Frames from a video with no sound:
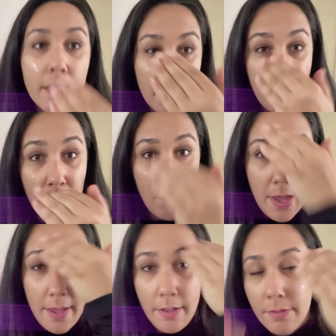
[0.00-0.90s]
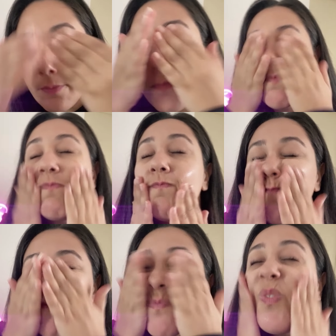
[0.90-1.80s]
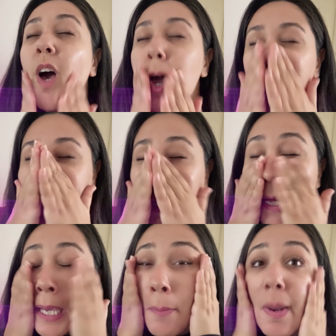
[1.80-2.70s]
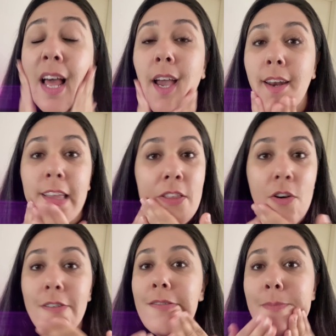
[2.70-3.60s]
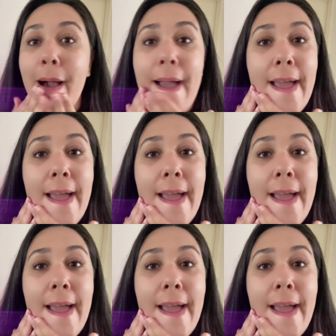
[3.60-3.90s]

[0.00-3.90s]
everywhere. I even like applying it on my